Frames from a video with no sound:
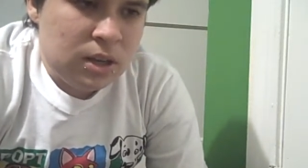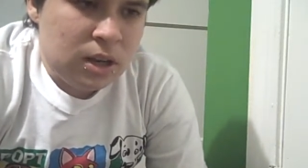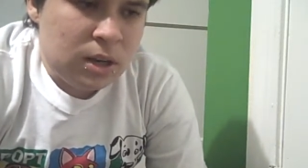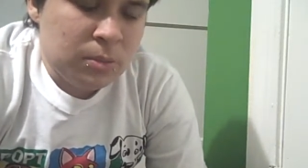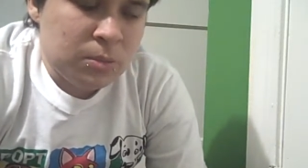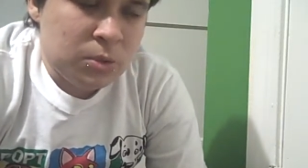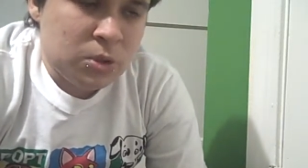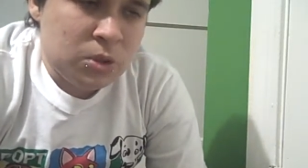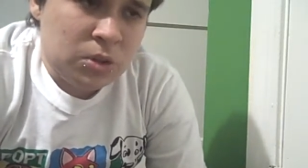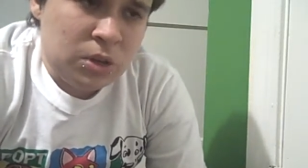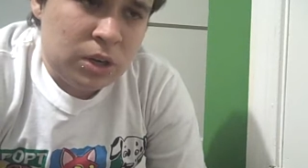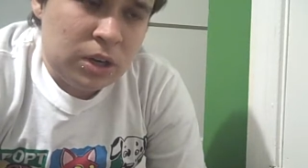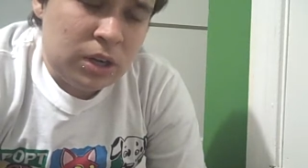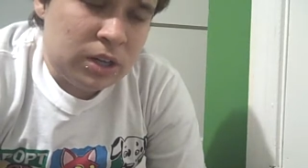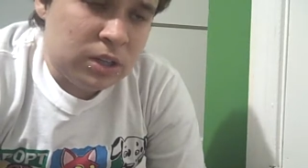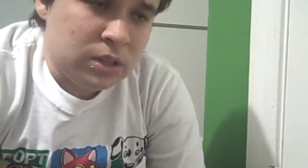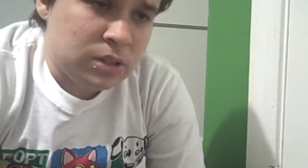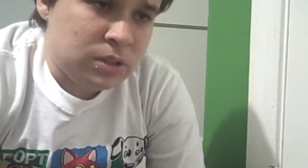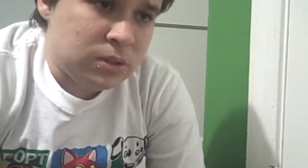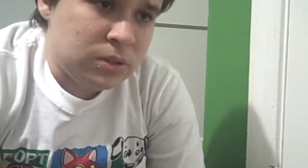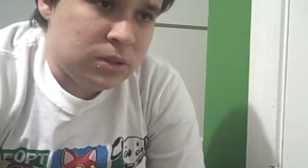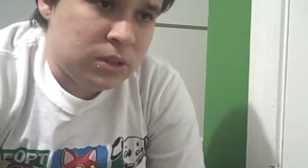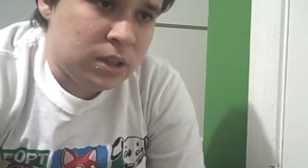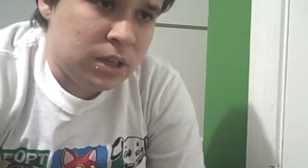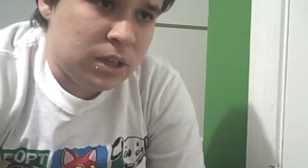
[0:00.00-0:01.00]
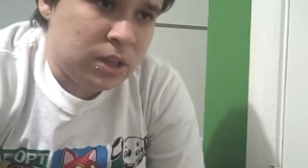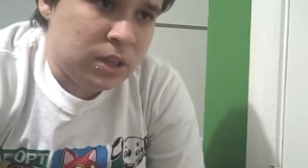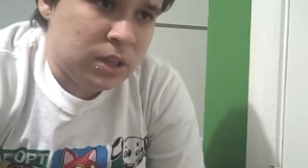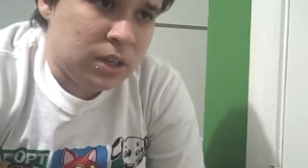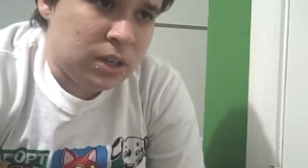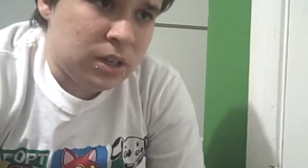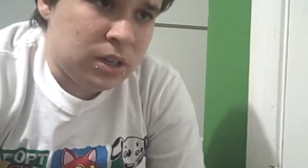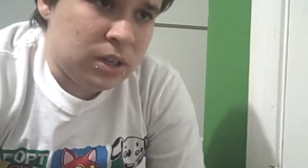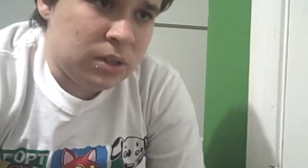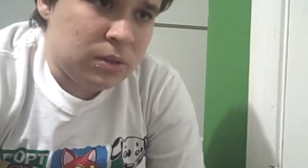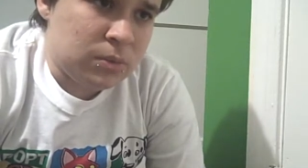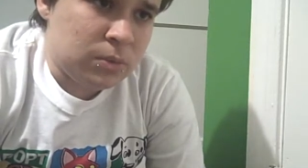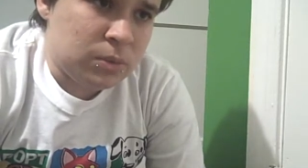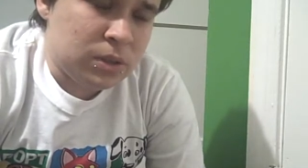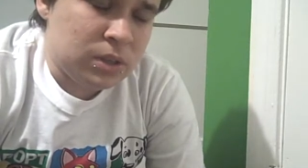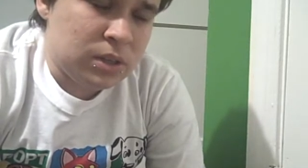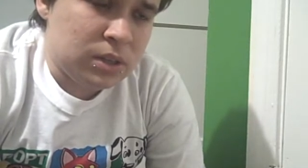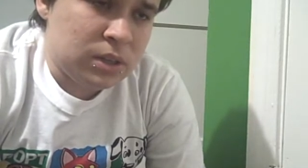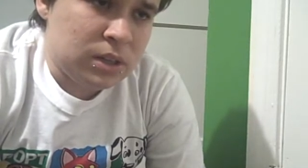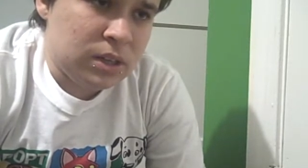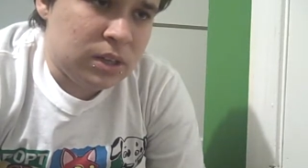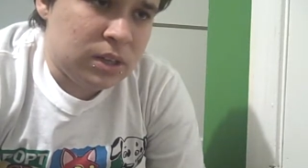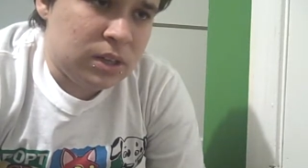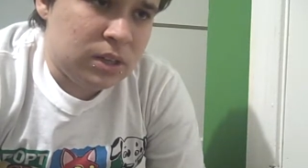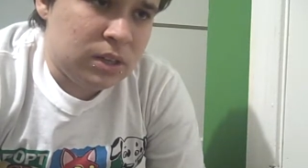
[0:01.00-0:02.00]
I'm trying to take it with
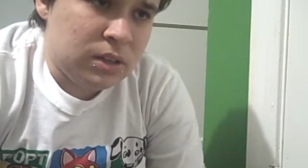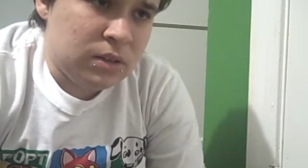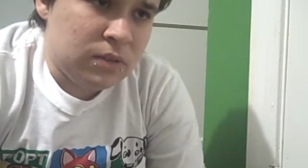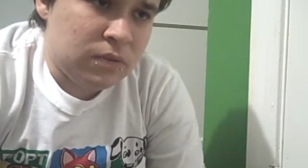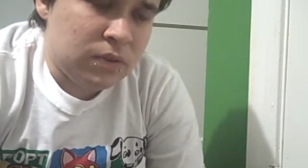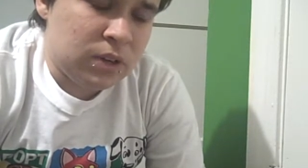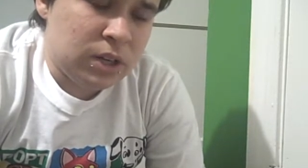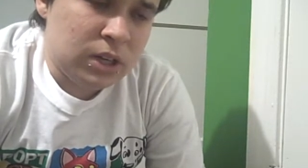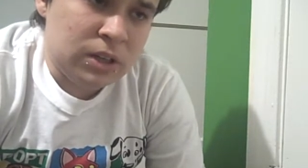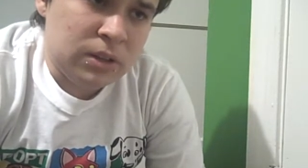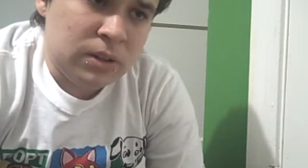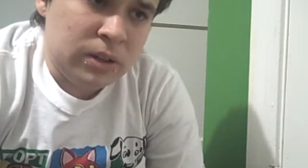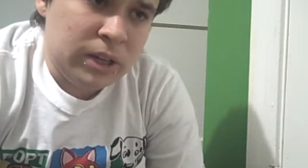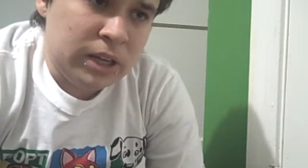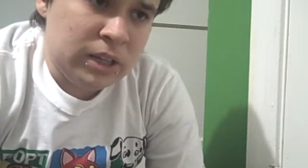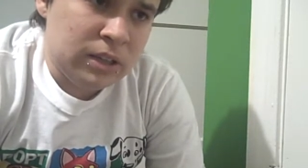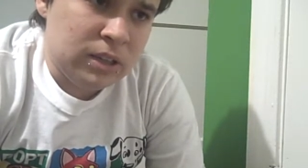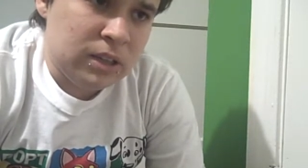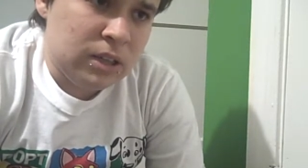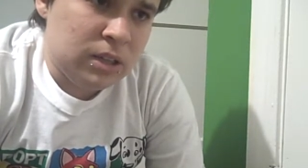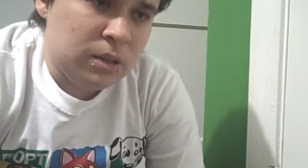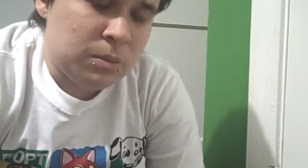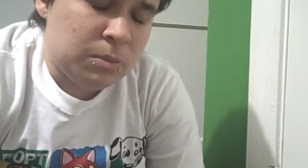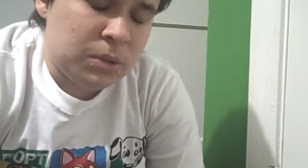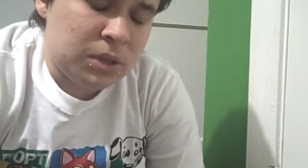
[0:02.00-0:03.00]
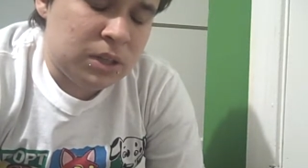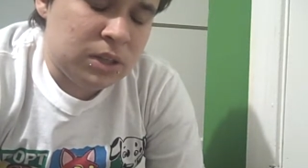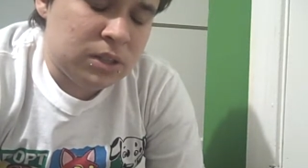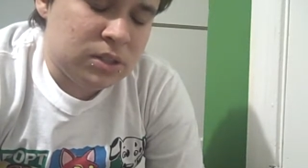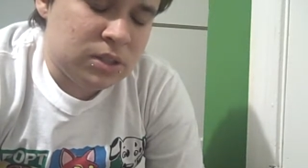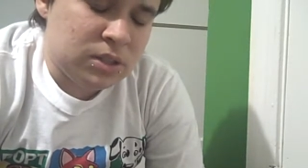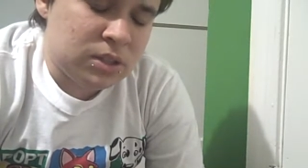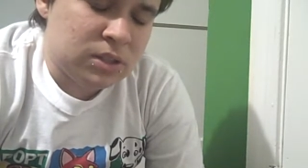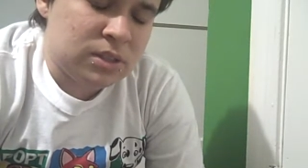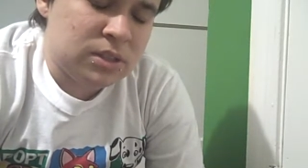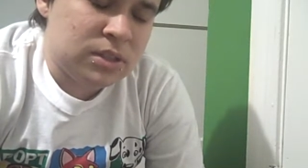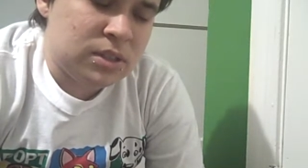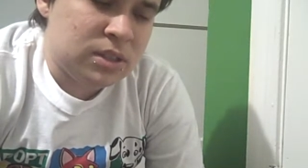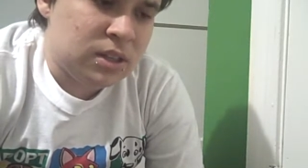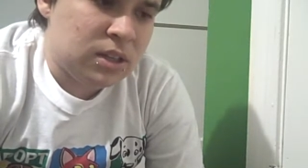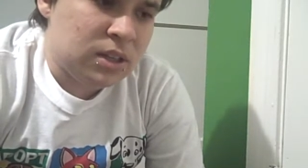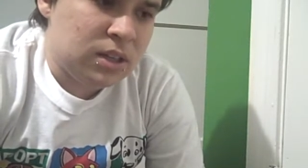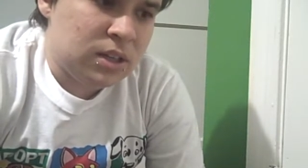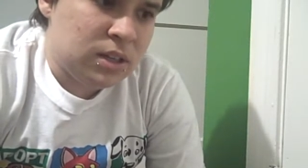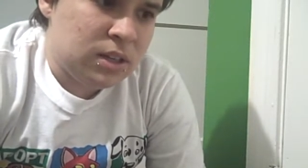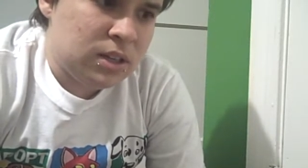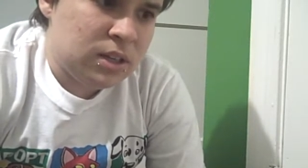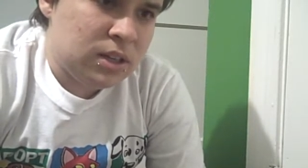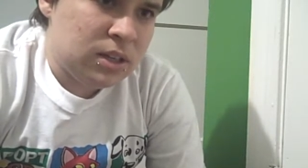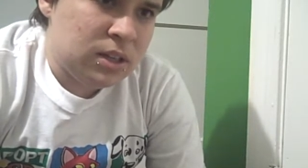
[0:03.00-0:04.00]
like very lightly, but
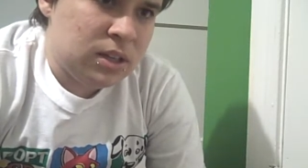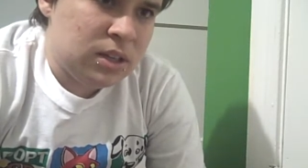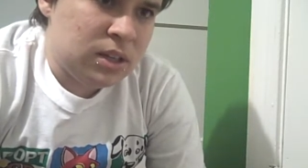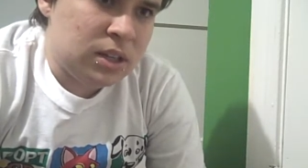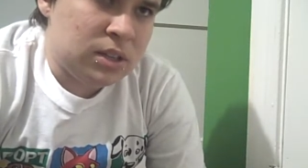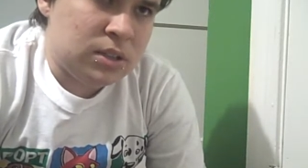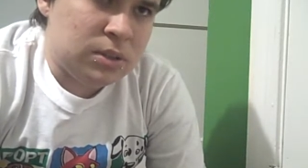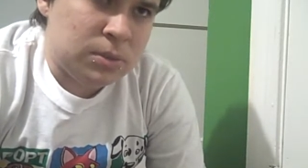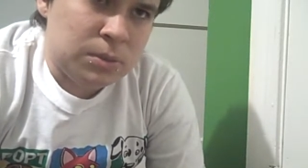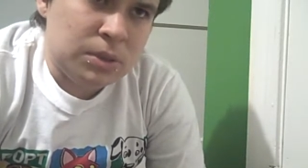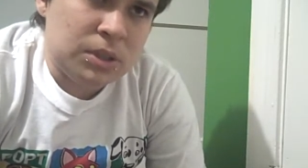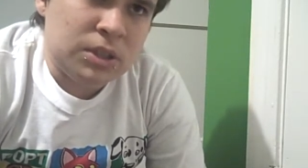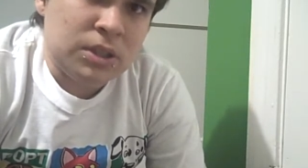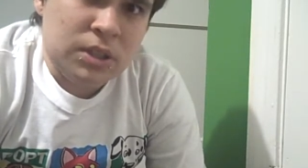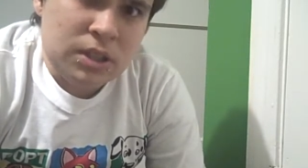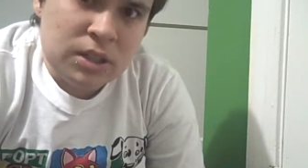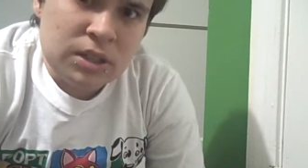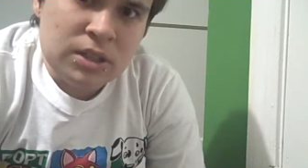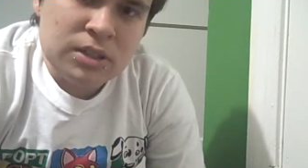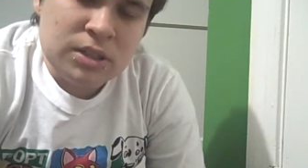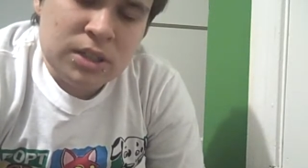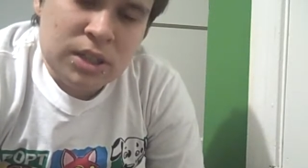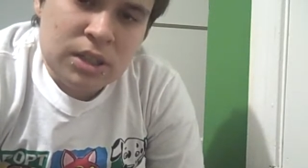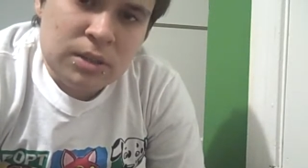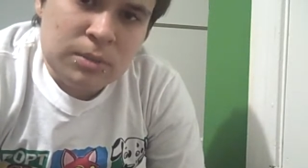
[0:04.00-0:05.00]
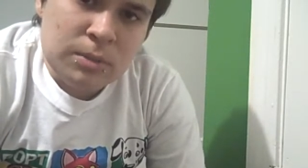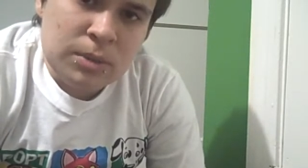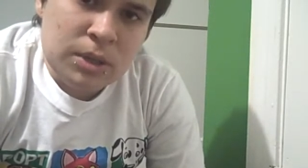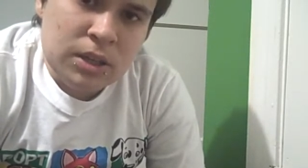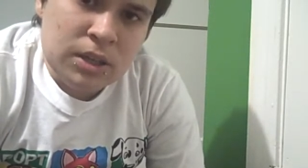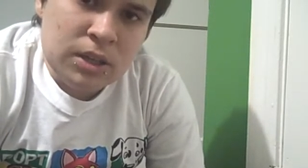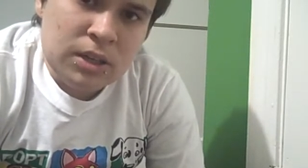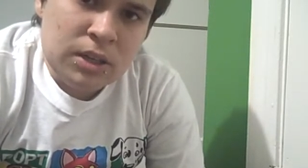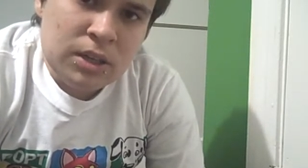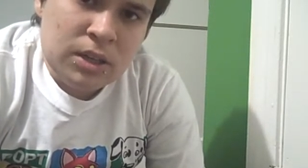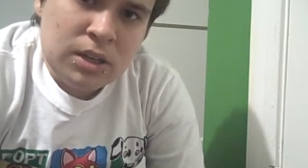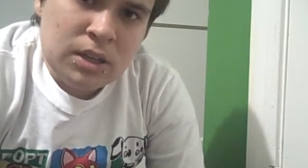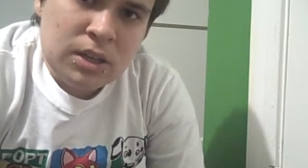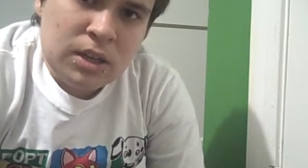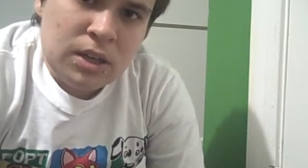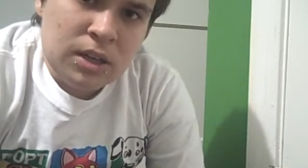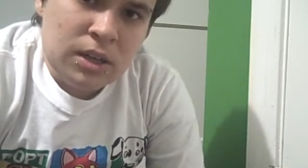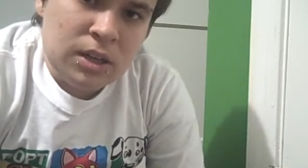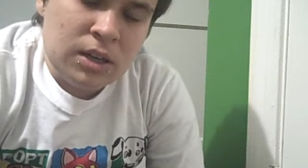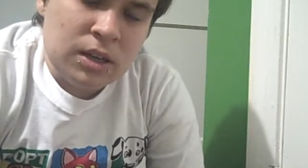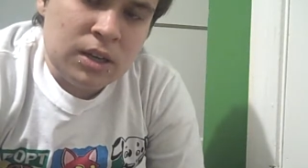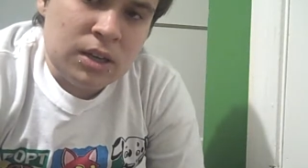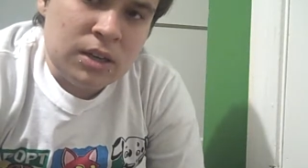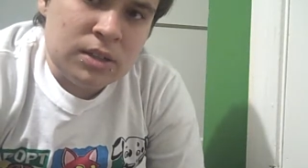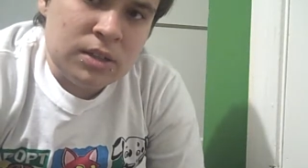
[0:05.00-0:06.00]
it's really irritating me,
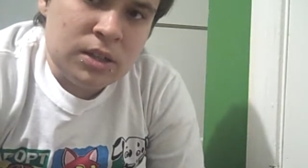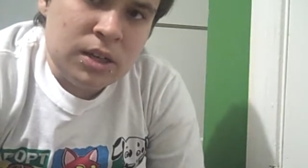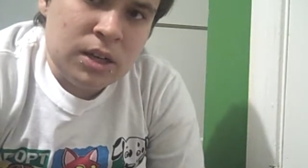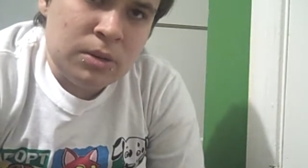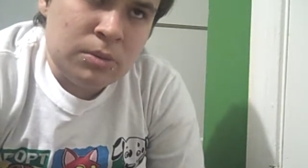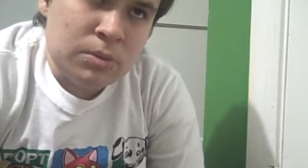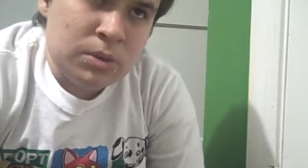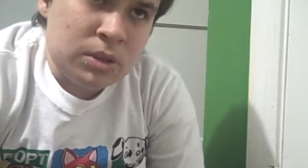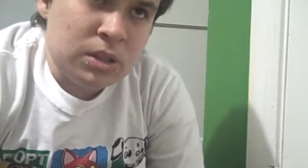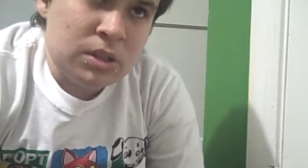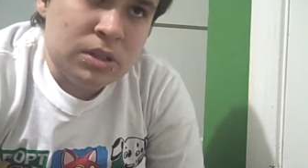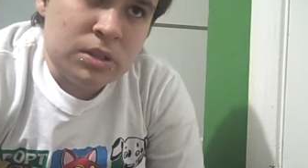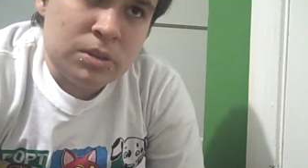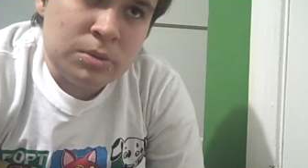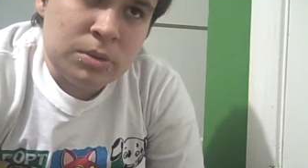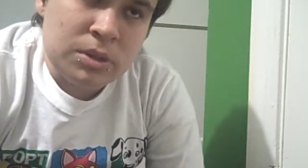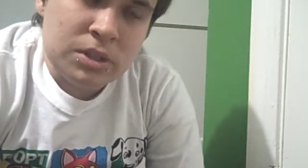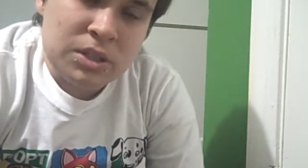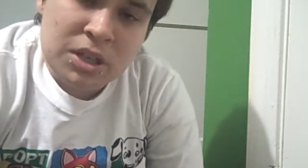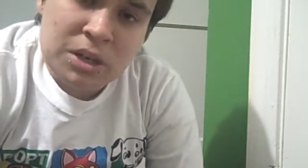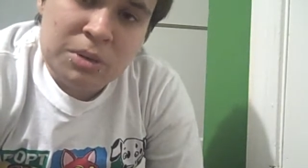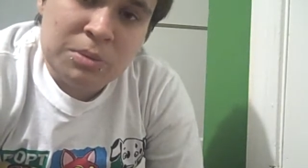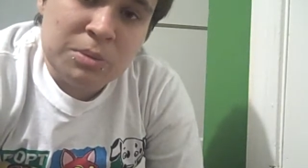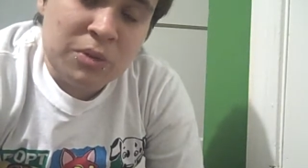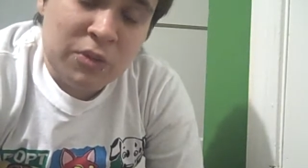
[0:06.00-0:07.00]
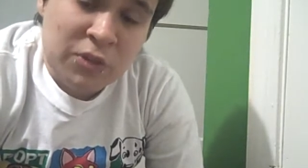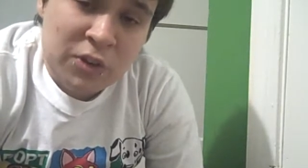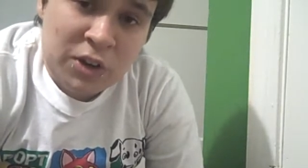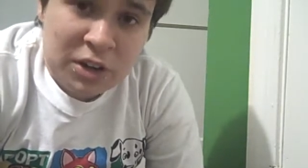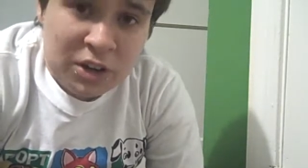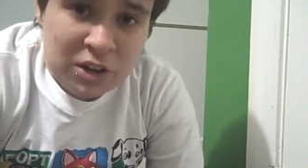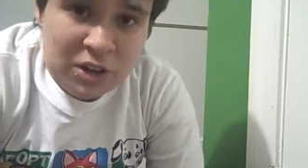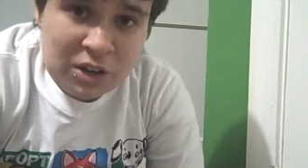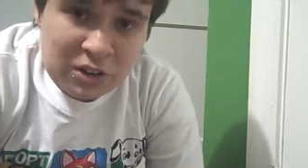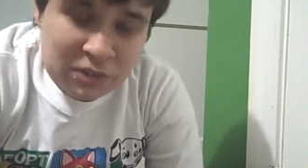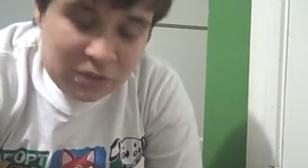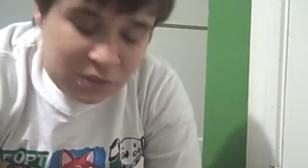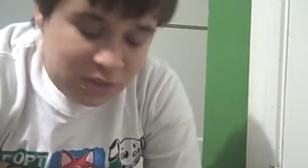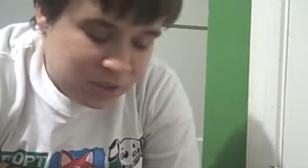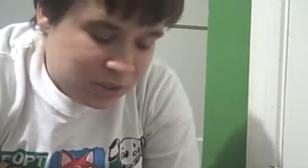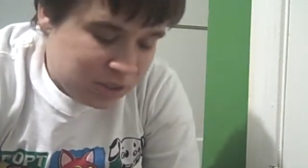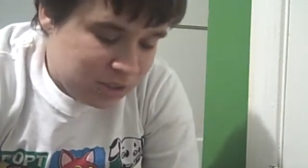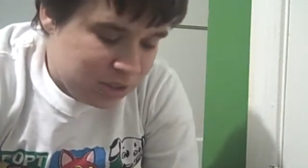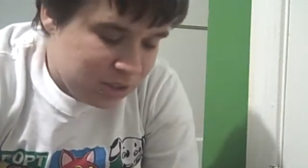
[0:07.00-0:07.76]
and I really just want to tell them to fuck off.